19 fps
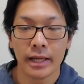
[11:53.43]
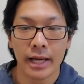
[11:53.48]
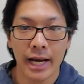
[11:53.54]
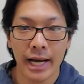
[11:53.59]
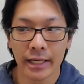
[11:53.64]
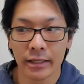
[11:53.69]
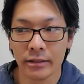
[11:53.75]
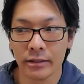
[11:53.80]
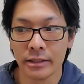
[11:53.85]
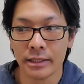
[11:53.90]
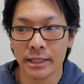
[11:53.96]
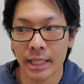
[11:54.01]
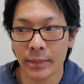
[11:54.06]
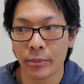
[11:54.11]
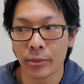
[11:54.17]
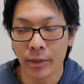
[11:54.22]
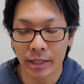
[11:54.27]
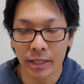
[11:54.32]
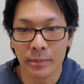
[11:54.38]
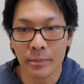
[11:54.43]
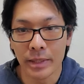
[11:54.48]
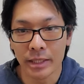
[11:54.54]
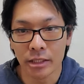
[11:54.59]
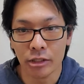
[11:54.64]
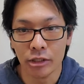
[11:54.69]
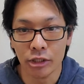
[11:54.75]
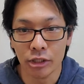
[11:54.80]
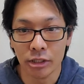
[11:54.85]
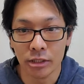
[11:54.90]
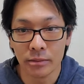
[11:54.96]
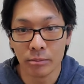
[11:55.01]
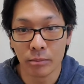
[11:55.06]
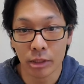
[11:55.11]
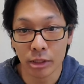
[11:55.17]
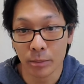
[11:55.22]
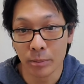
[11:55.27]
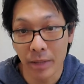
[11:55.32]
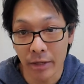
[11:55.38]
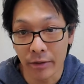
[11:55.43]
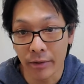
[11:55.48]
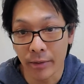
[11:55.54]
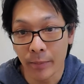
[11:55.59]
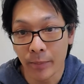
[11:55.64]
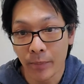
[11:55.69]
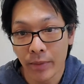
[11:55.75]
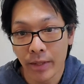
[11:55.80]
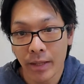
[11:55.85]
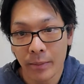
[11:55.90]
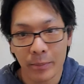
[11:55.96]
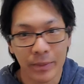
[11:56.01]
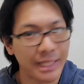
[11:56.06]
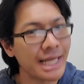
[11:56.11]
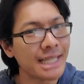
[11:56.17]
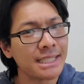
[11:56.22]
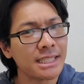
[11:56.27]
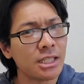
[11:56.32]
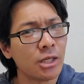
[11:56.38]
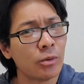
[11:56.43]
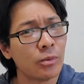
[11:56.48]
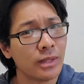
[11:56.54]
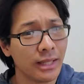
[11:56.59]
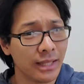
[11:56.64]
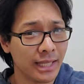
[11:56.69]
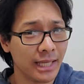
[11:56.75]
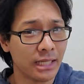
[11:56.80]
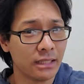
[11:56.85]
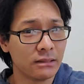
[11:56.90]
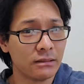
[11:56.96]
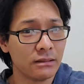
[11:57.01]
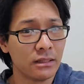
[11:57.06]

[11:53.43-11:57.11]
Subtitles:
I could separate the messages much better. But that's the only thing.